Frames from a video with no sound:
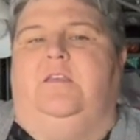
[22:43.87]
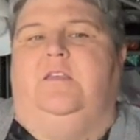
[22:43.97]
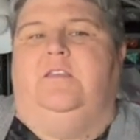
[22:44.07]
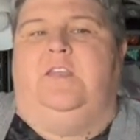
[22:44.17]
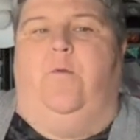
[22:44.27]

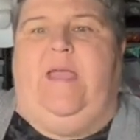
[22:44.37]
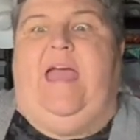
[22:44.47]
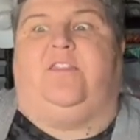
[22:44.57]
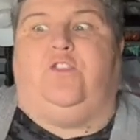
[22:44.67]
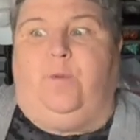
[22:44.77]
so we
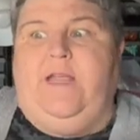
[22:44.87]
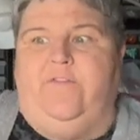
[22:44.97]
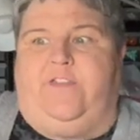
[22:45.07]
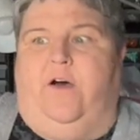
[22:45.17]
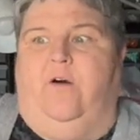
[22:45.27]
had three
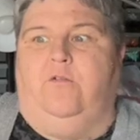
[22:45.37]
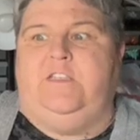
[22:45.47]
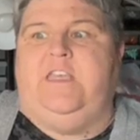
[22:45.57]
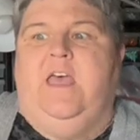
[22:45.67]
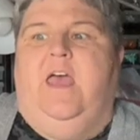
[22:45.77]
of
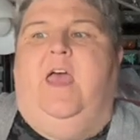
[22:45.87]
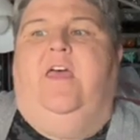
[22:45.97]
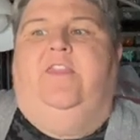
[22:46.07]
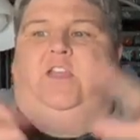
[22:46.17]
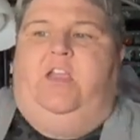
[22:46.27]
those.
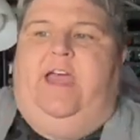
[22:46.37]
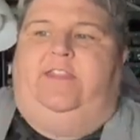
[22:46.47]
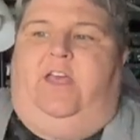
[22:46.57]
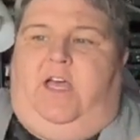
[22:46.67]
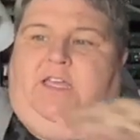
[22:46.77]
Then you had
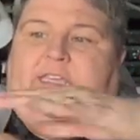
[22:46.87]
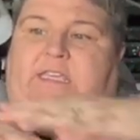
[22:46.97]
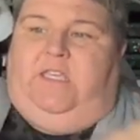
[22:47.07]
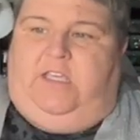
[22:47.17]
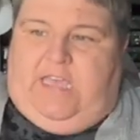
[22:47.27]
the
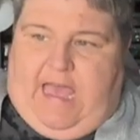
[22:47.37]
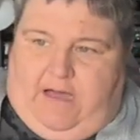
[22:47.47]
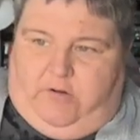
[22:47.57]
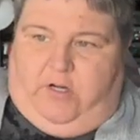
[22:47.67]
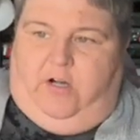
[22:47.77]

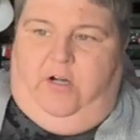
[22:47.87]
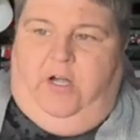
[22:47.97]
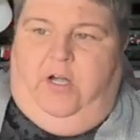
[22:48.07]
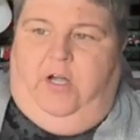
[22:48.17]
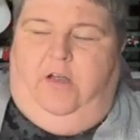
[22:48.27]
counter,
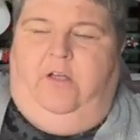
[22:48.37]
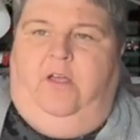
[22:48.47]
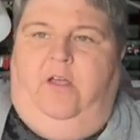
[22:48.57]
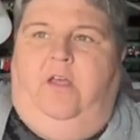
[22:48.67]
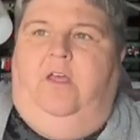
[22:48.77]

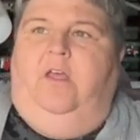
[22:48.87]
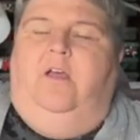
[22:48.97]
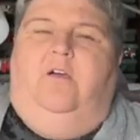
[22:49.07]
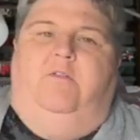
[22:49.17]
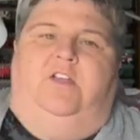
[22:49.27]

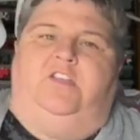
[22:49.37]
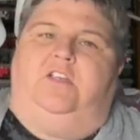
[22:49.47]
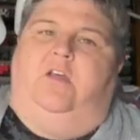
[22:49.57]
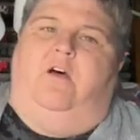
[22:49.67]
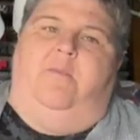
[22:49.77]
which,
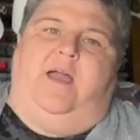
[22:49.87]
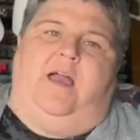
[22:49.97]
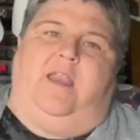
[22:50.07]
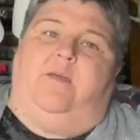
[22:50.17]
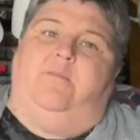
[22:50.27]
oh my God,
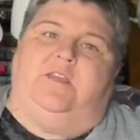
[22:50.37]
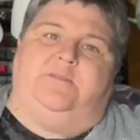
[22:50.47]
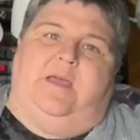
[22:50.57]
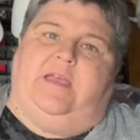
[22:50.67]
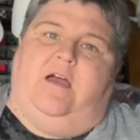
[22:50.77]
I miss
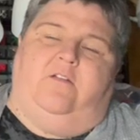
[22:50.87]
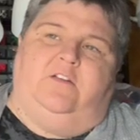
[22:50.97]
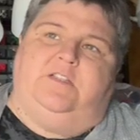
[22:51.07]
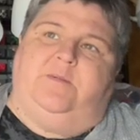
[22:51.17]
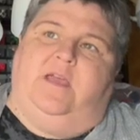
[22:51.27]
my counter
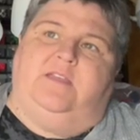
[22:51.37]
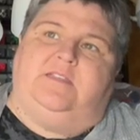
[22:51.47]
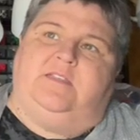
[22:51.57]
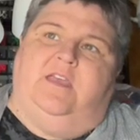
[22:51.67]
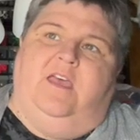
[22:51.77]

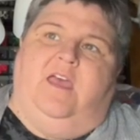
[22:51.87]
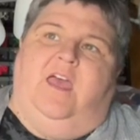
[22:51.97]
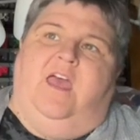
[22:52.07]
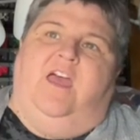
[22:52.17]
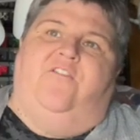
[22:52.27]
space.
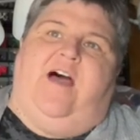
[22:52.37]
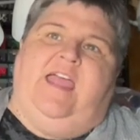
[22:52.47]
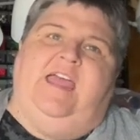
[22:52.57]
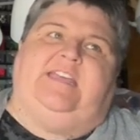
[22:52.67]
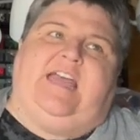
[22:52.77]
If I
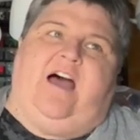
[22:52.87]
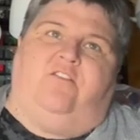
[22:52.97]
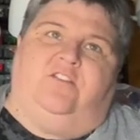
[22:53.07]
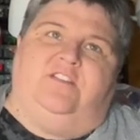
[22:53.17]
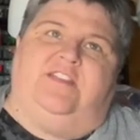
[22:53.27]
had
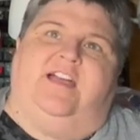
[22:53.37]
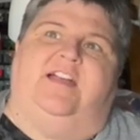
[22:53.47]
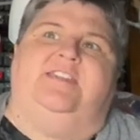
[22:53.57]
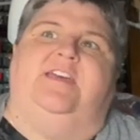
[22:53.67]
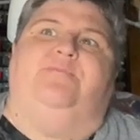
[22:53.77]
counters like I
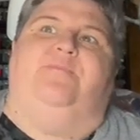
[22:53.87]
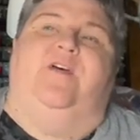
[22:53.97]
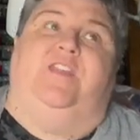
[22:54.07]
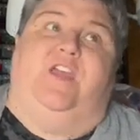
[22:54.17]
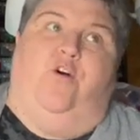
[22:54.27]
did
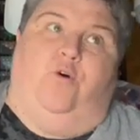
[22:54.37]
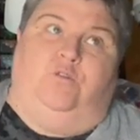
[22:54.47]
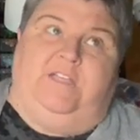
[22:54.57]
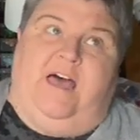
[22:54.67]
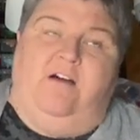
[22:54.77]
in the
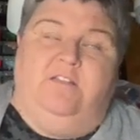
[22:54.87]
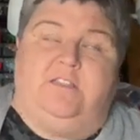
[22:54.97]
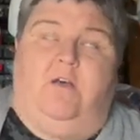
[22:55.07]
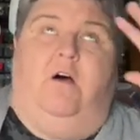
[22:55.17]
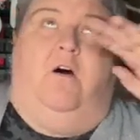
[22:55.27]
old house,
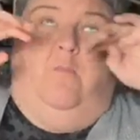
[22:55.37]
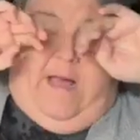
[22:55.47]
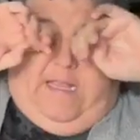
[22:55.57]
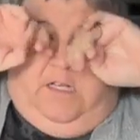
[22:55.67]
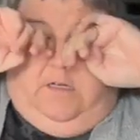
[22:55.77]
oh
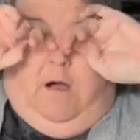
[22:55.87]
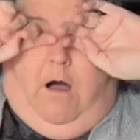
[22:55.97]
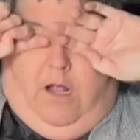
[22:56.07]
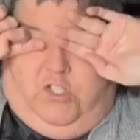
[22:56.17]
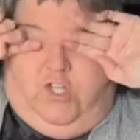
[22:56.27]
my
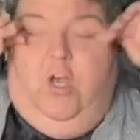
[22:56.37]
gosh,